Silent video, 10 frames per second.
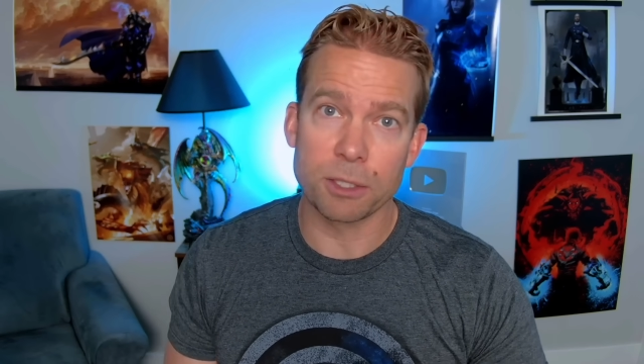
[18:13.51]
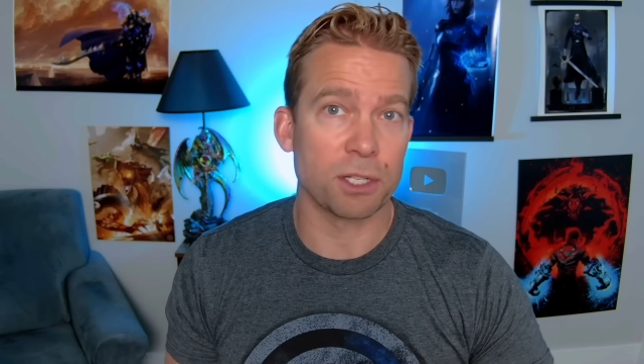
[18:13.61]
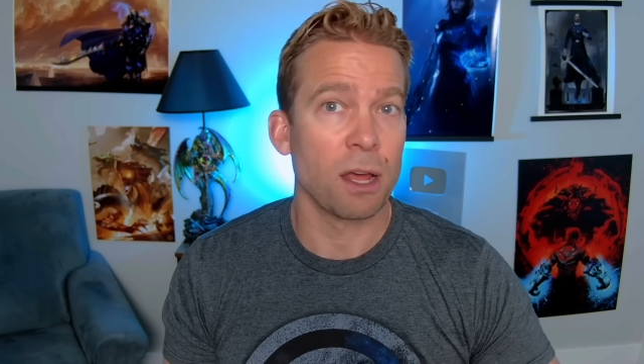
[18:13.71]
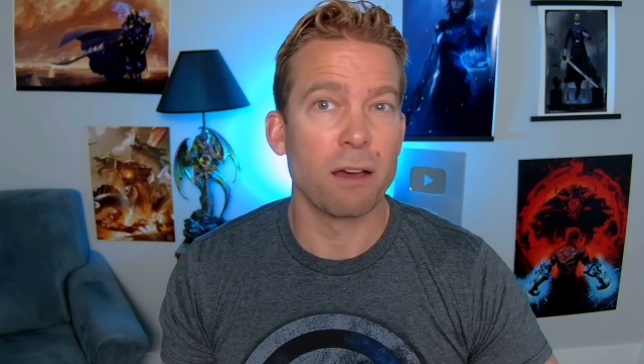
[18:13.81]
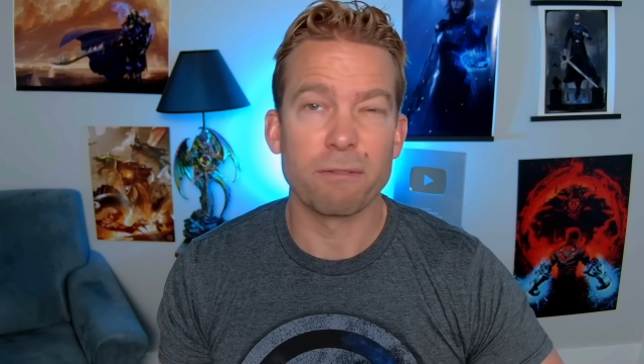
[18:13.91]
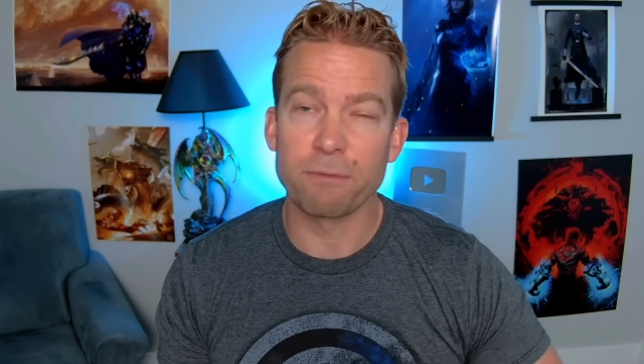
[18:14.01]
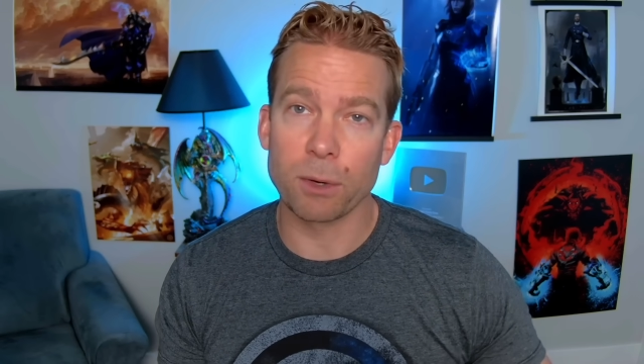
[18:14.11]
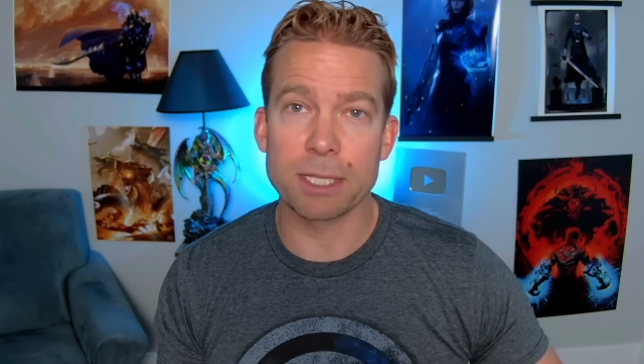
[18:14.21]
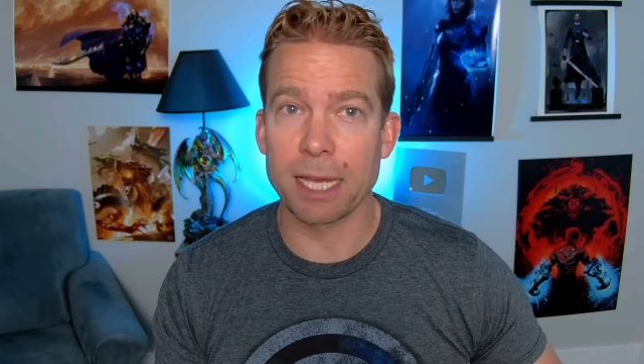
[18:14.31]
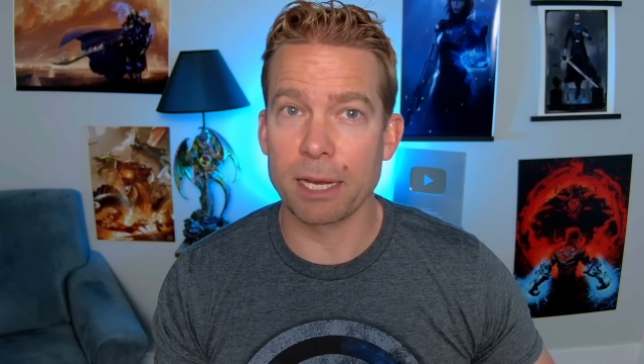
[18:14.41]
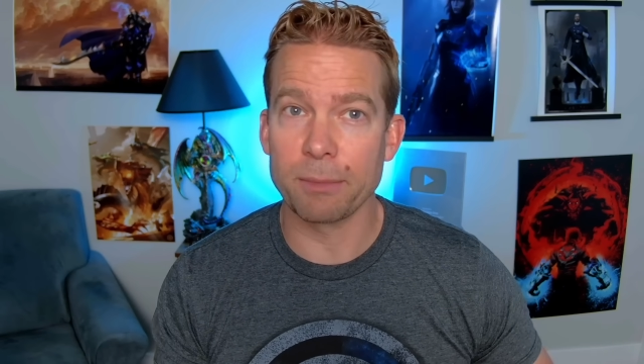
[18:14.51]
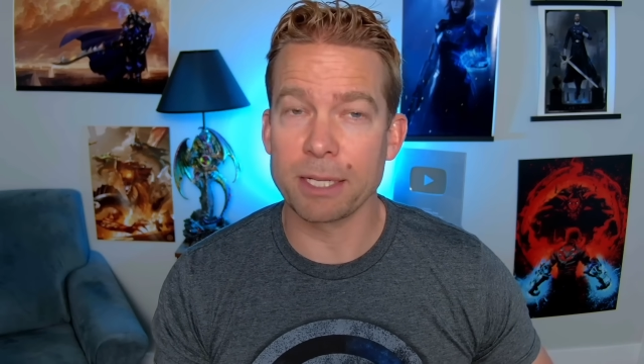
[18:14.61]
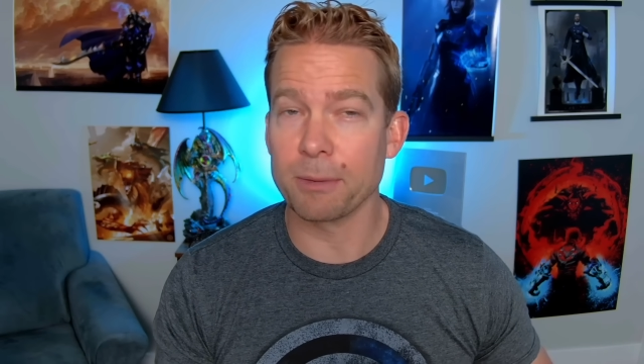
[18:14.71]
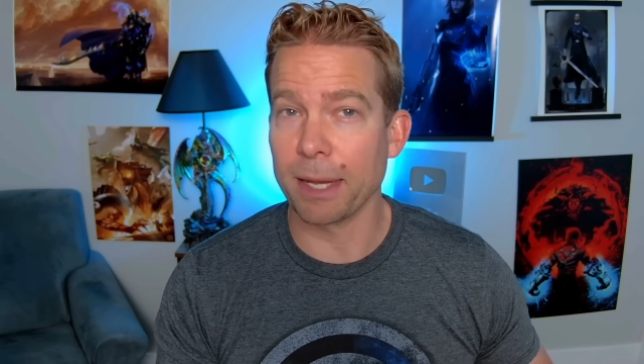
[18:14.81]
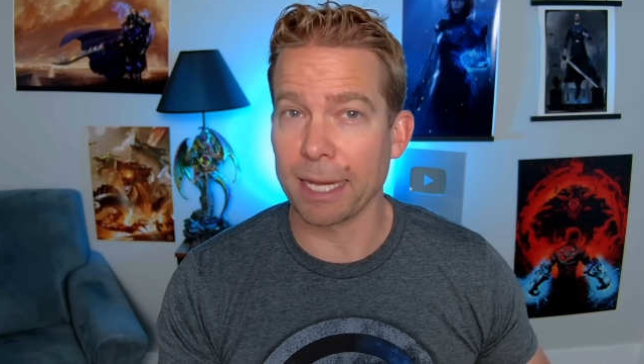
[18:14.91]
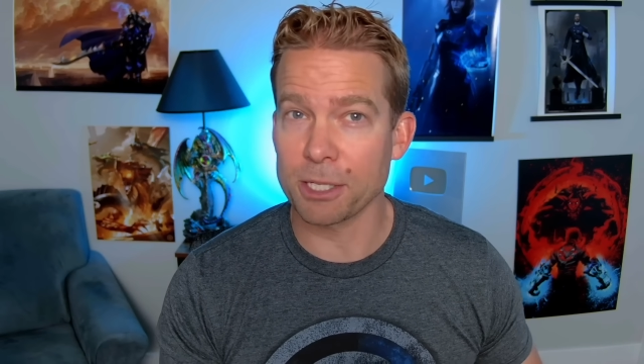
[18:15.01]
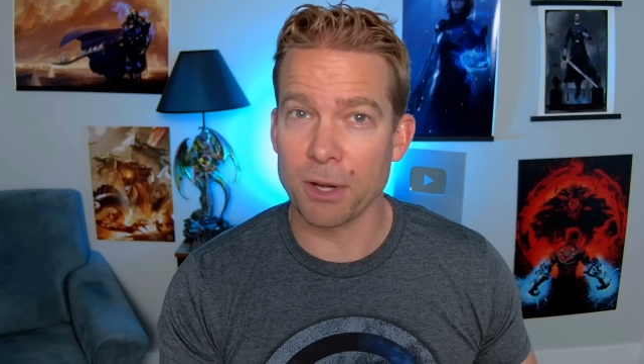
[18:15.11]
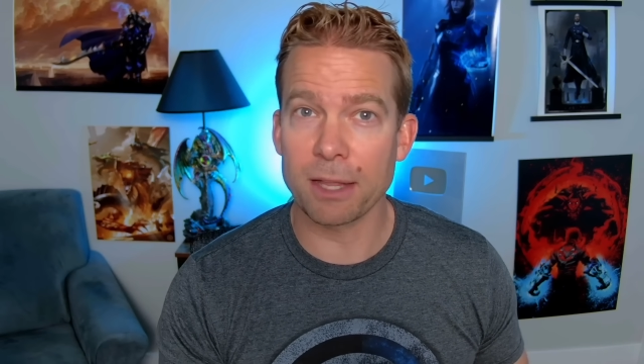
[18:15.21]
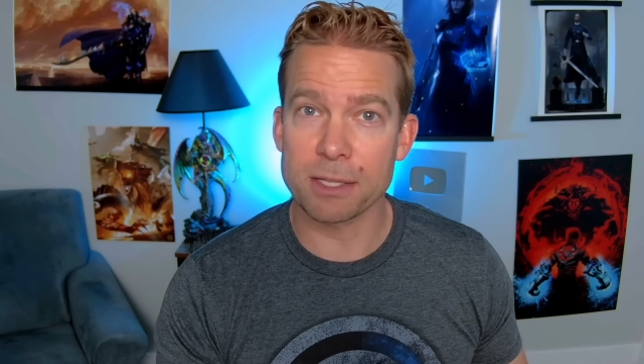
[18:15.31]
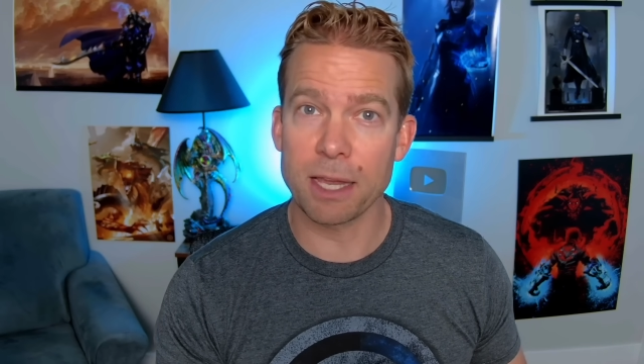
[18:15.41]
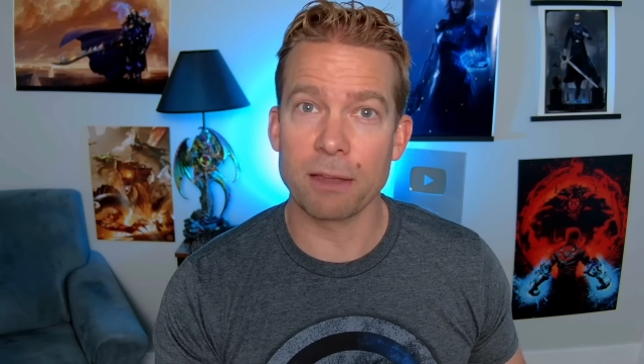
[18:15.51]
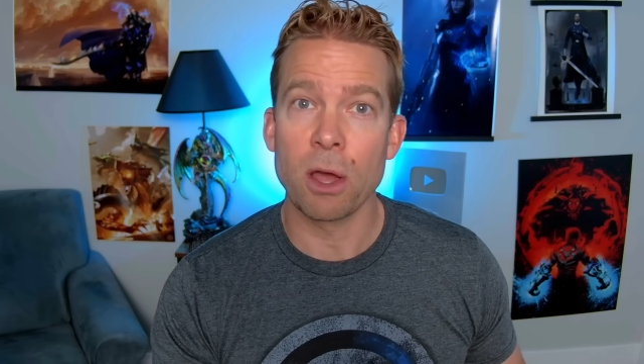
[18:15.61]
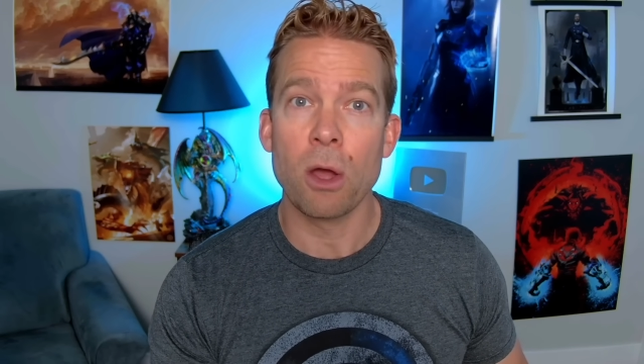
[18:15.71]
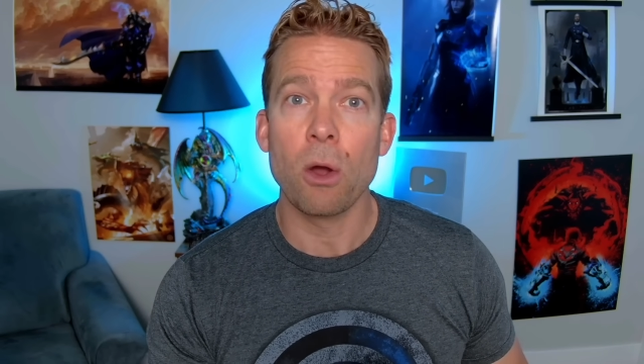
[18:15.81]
just force the enemy to make a strength save